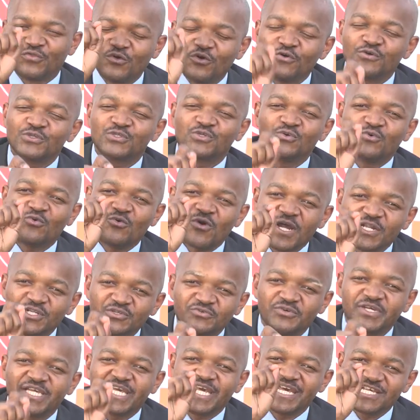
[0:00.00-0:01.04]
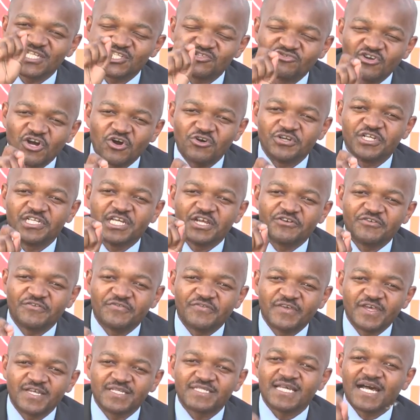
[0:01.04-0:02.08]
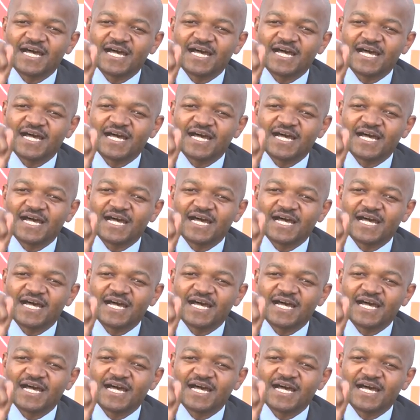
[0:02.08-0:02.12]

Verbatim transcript: those who are doing extraordinary things